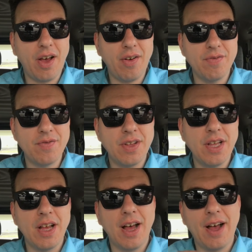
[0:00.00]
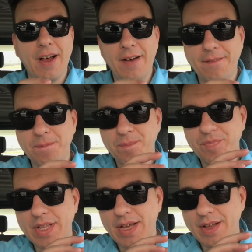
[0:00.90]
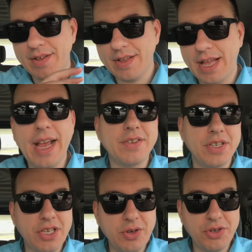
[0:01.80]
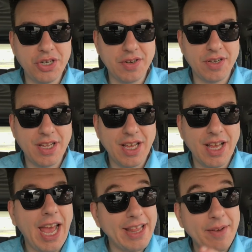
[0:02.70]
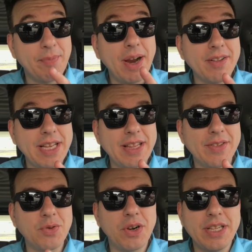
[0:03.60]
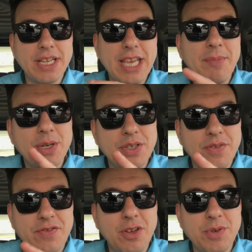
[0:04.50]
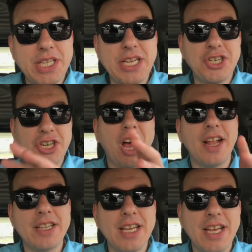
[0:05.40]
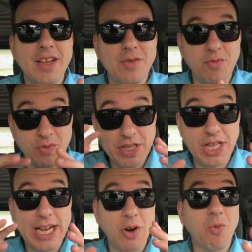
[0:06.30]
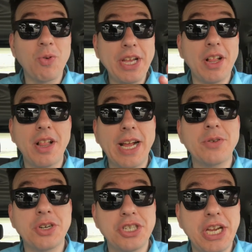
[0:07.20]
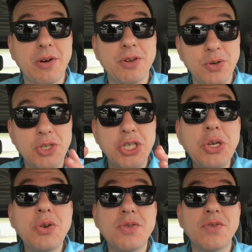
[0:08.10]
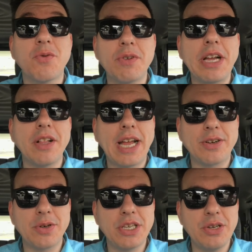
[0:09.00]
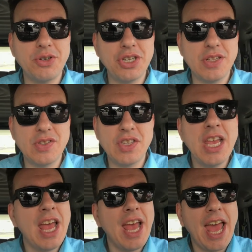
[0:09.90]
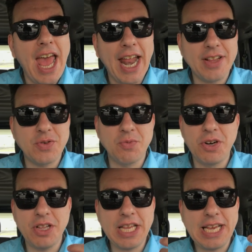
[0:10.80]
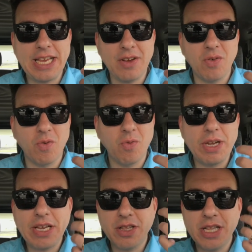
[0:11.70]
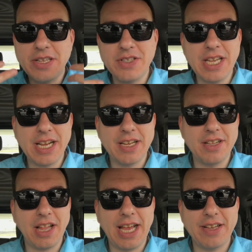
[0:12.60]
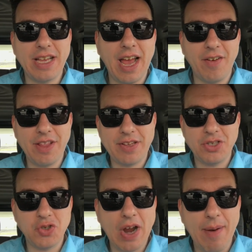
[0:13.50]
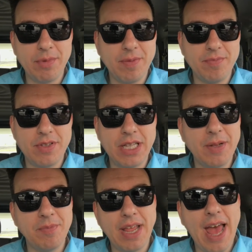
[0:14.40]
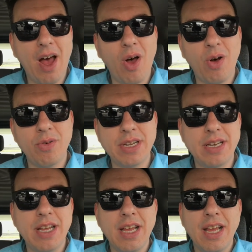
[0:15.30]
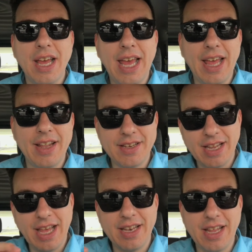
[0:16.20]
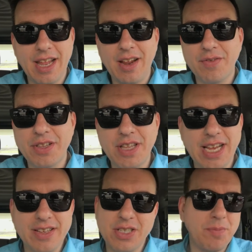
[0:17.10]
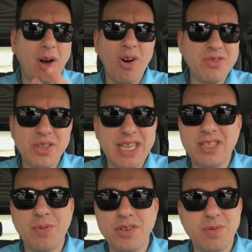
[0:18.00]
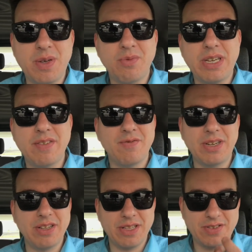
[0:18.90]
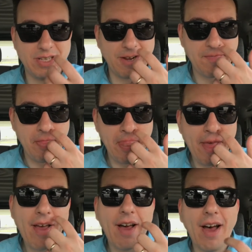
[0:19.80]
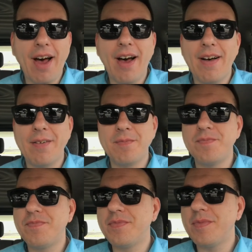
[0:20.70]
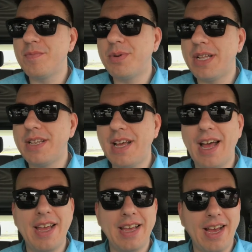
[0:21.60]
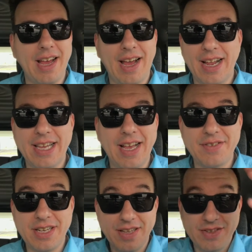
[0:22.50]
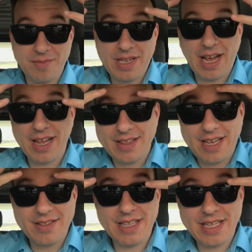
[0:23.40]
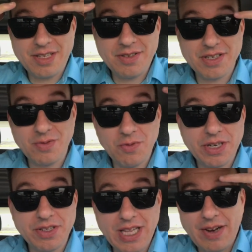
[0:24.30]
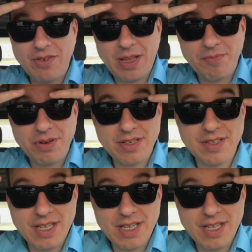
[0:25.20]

of an execution. And they apparently, that's one of the gimmicks of the film, is they shot with like a real electric chair, which was used for real electrocutions, and it's really realistic, like how they strap them down and everything, supposedly supposed to be realistic. But I guess it is. I mean, they do this weird thing where they put